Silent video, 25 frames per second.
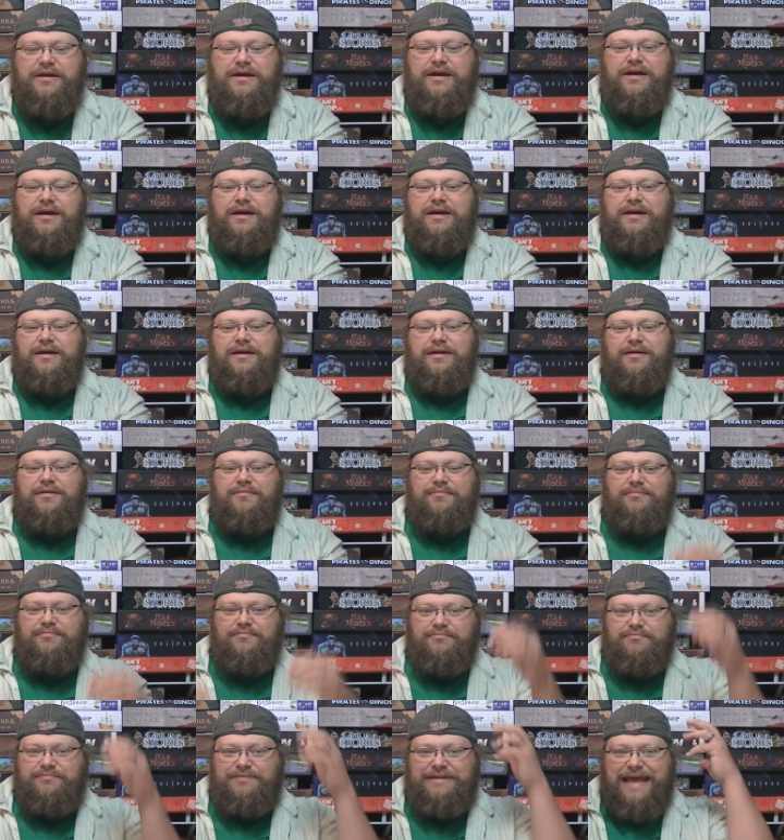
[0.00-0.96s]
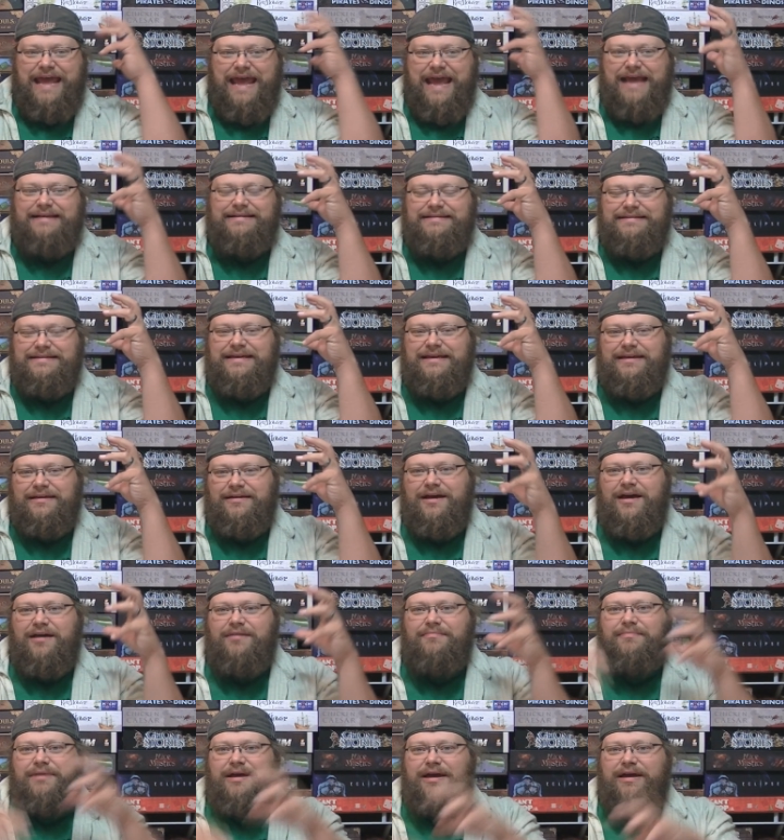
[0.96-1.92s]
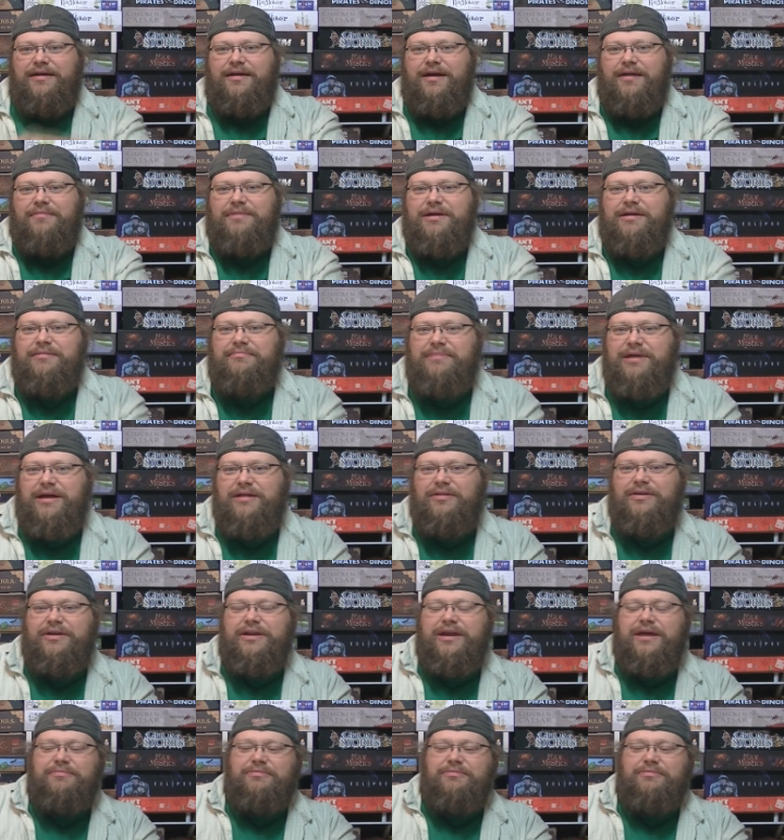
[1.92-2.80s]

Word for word: uh, taxing on my on my melon,